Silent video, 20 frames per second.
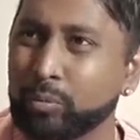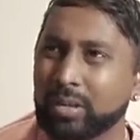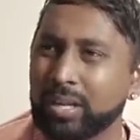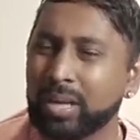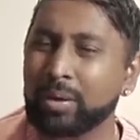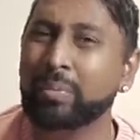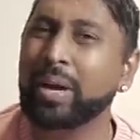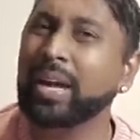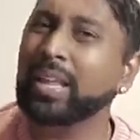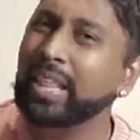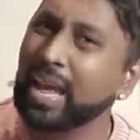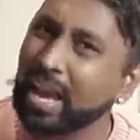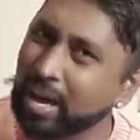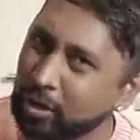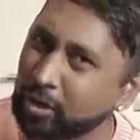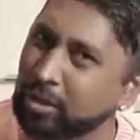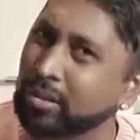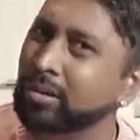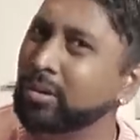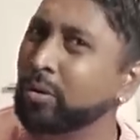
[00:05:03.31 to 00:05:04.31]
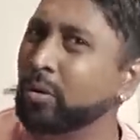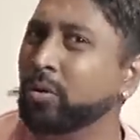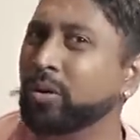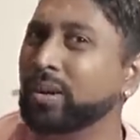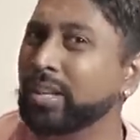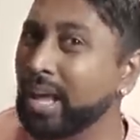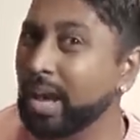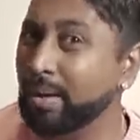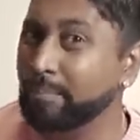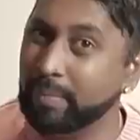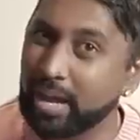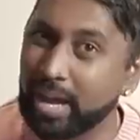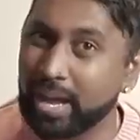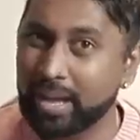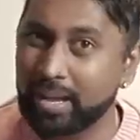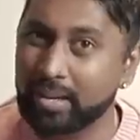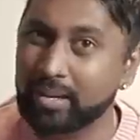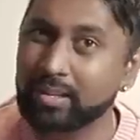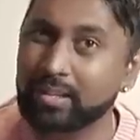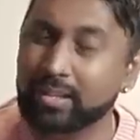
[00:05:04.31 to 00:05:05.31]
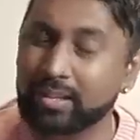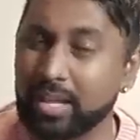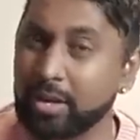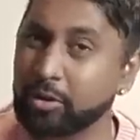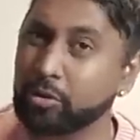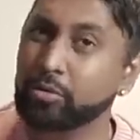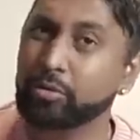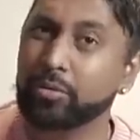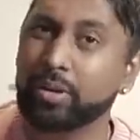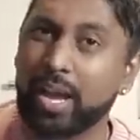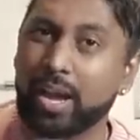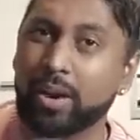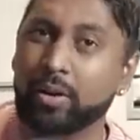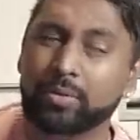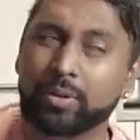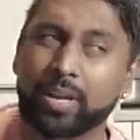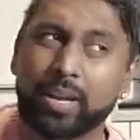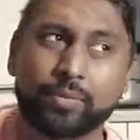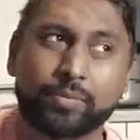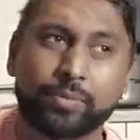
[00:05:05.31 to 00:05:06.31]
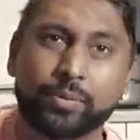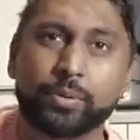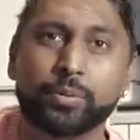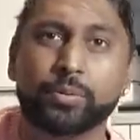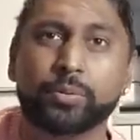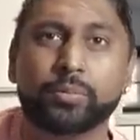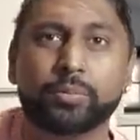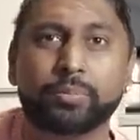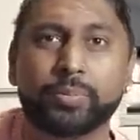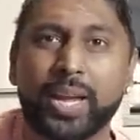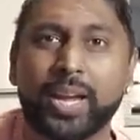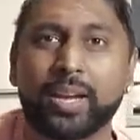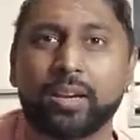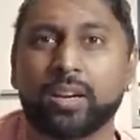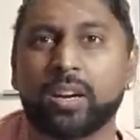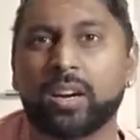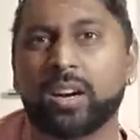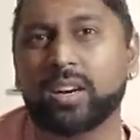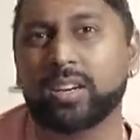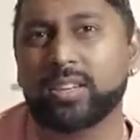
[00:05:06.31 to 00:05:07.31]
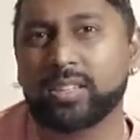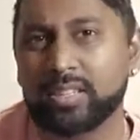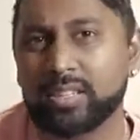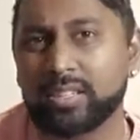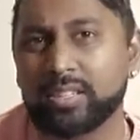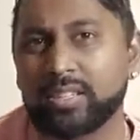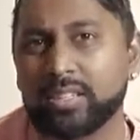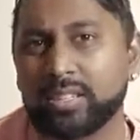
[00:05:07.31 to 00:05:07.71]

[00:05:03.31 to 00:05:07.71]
Am I that good or that bad that you now have to bang cars?